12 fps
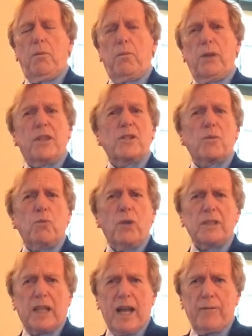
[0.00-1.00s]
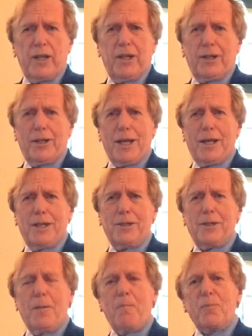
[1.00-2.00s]
but there's one caveat, and that
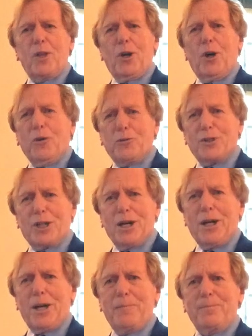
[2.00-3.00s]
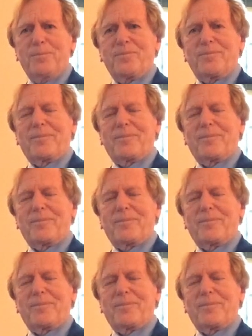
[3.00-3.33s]
is over time,